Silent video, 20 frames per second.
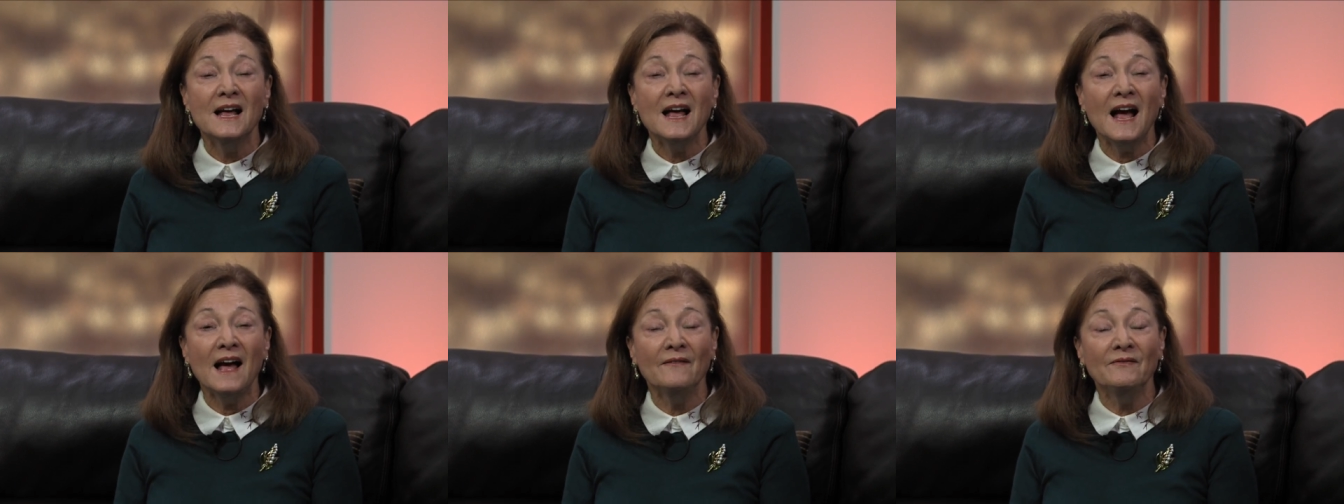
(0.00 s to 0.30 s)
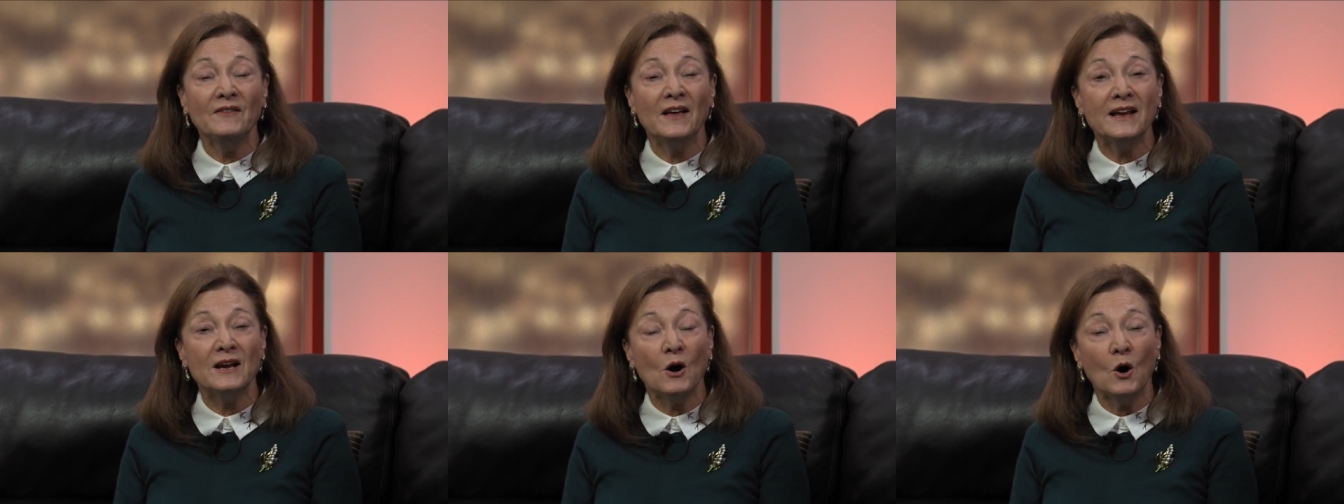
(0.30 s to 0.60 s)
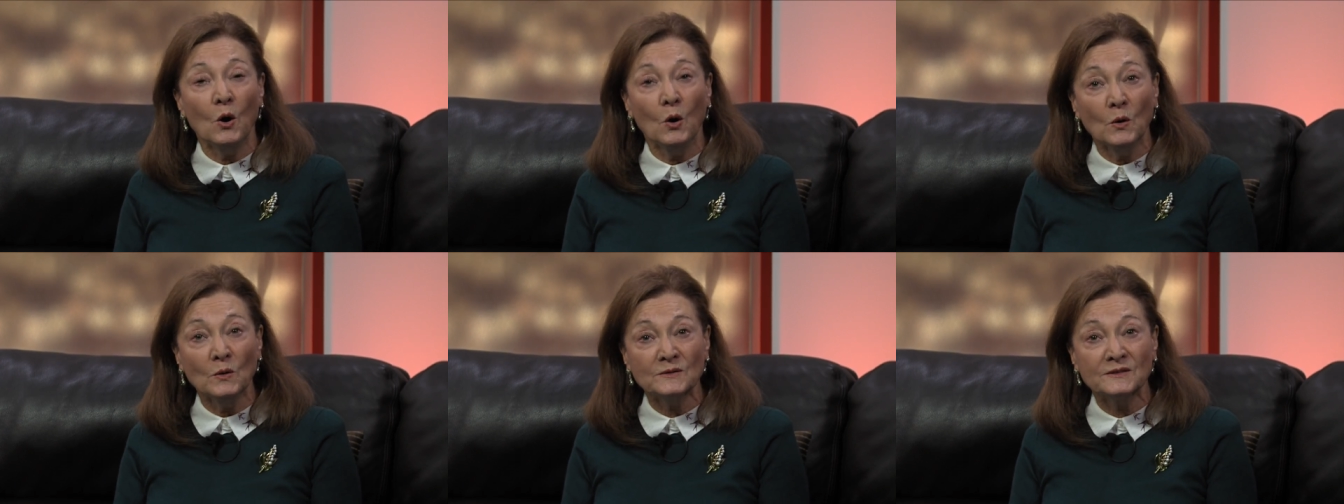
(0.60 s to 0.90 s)
and they
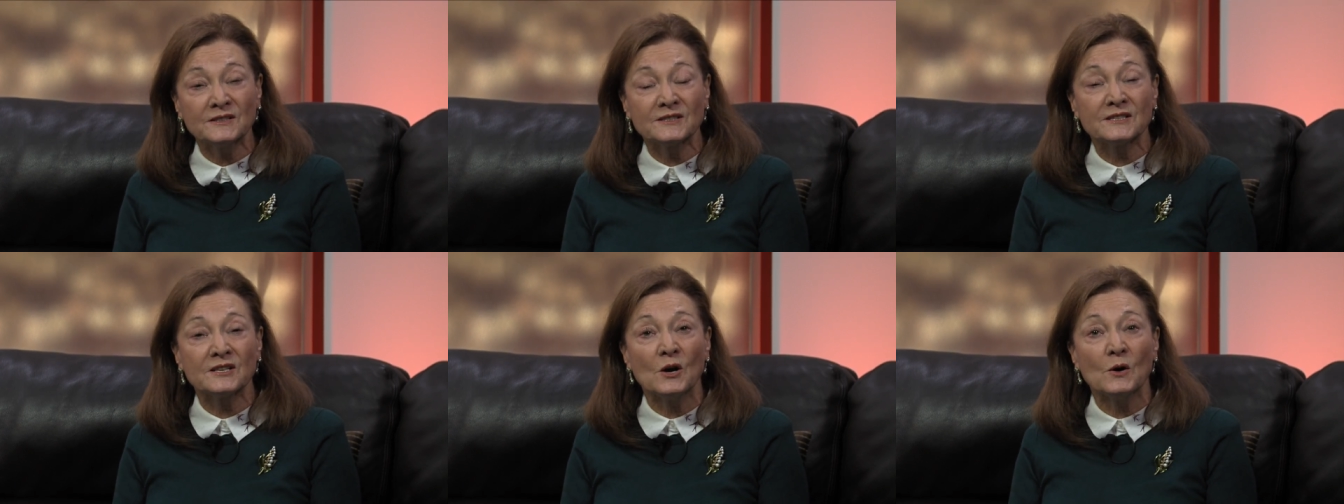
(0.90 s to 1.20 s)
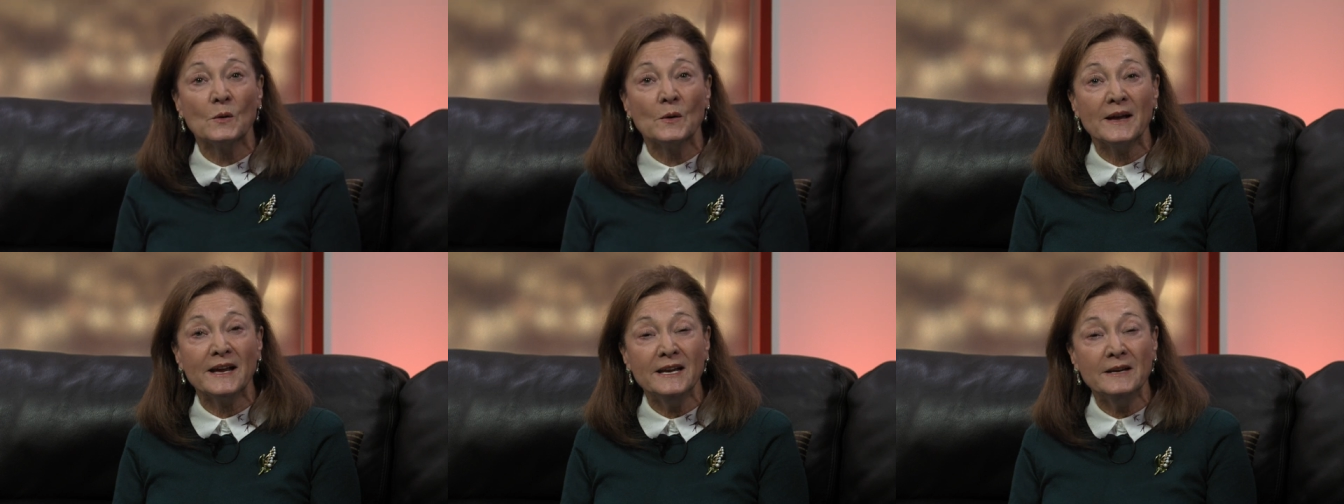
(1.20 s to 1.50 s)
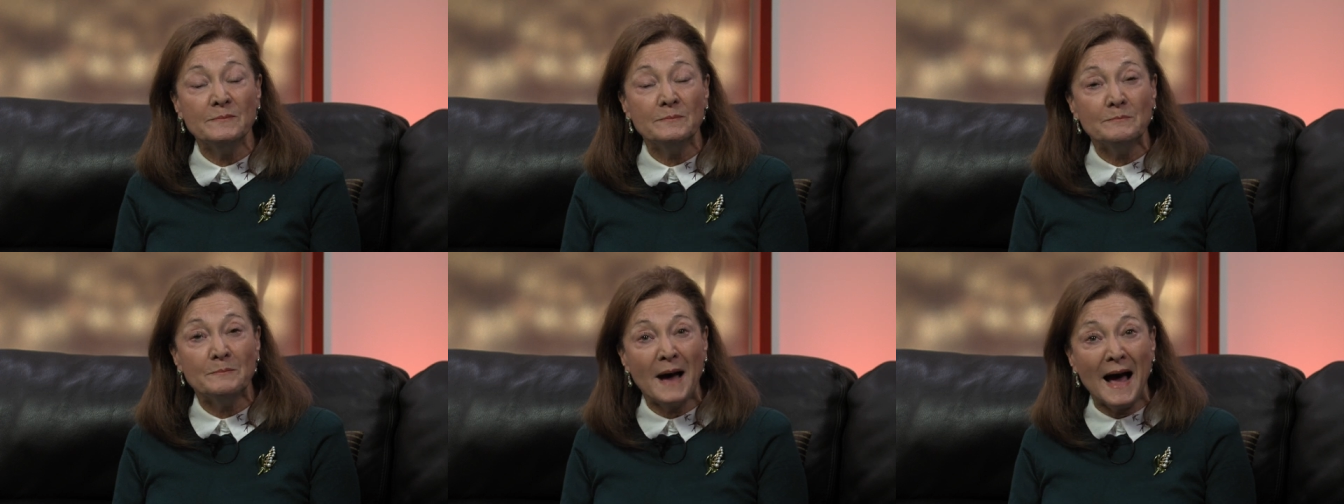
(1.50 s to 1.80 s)
also
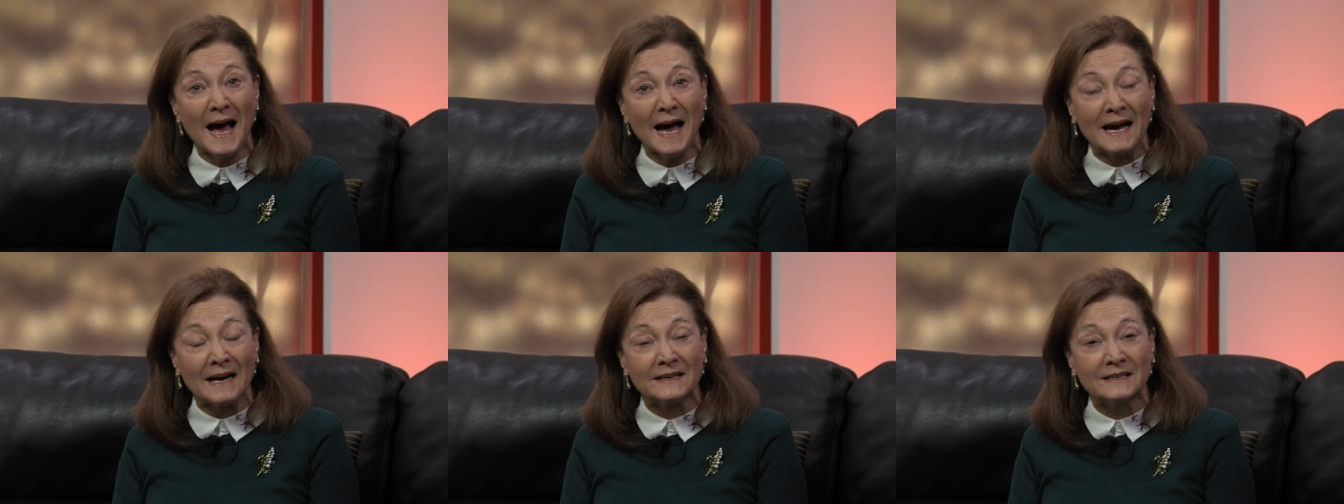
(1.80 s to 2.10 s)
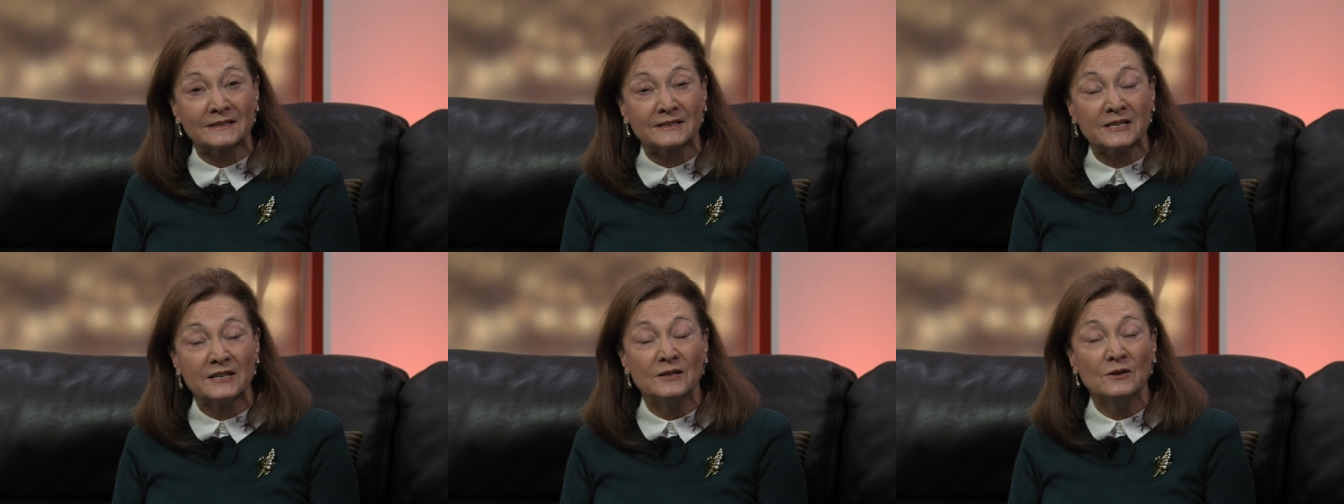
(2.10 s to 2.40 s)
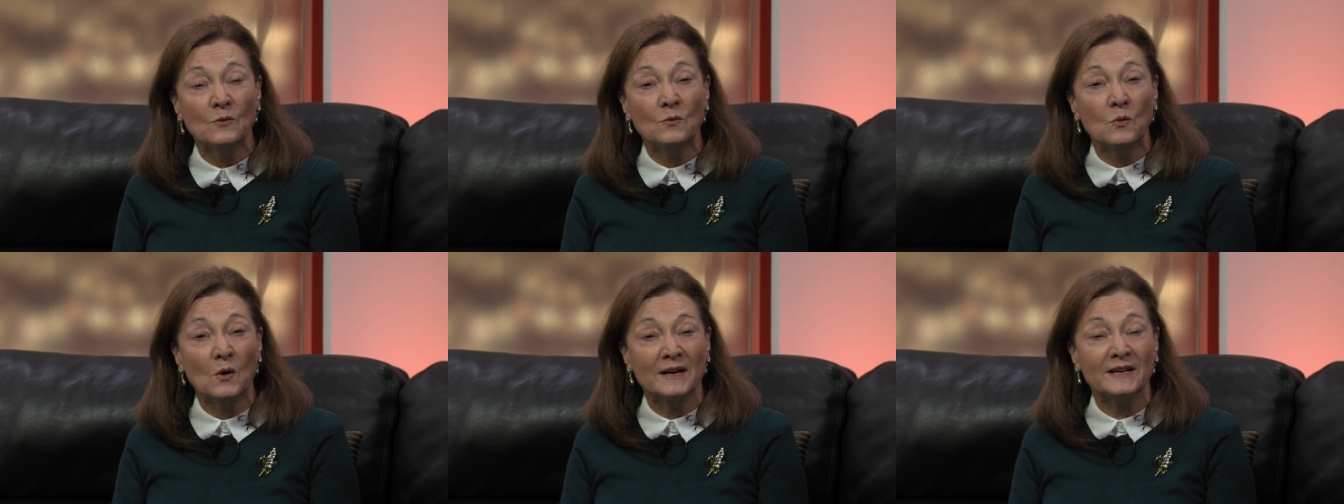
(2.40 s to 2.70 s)
impact
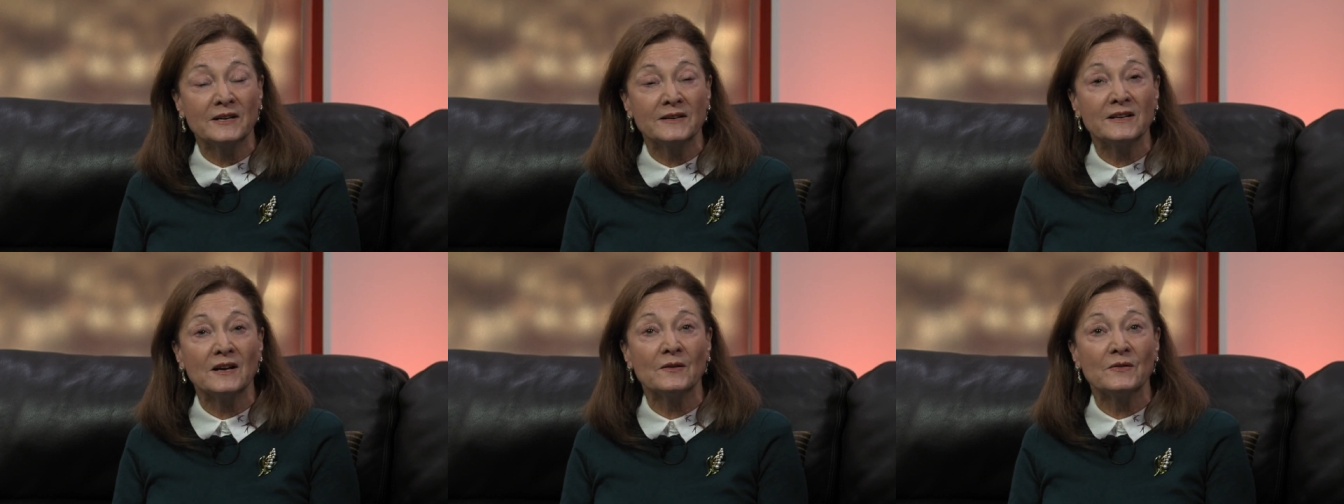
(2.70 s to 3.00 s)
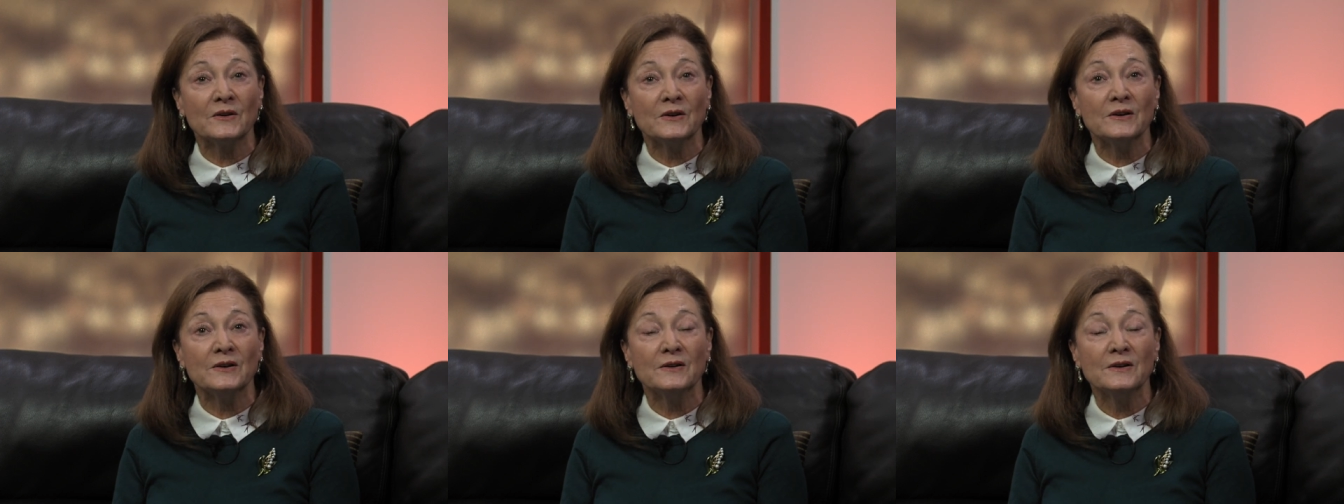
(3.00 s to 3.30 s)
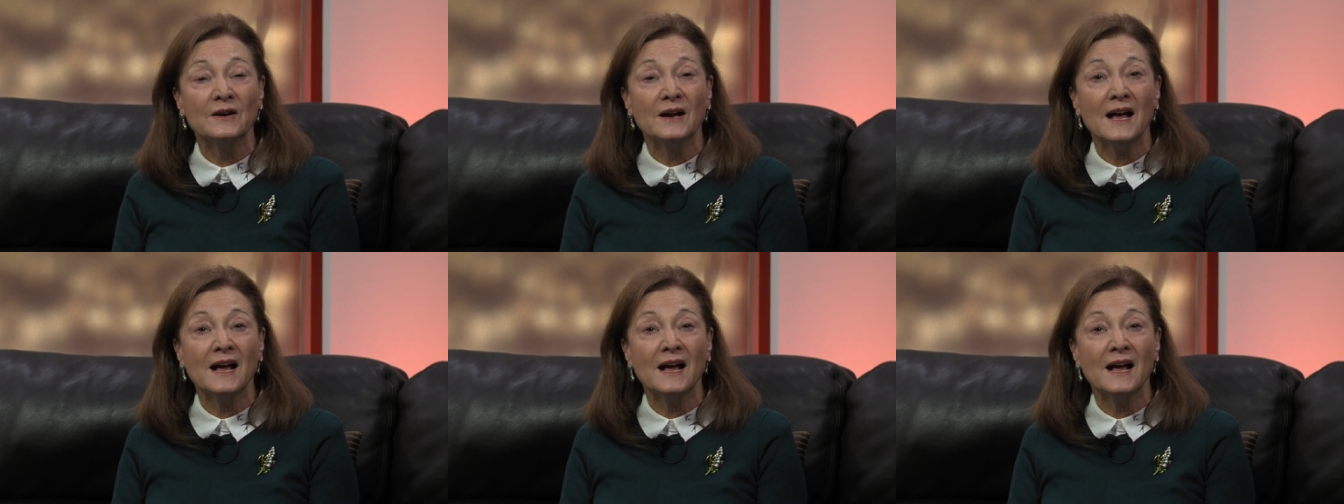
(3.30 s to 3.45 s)
one another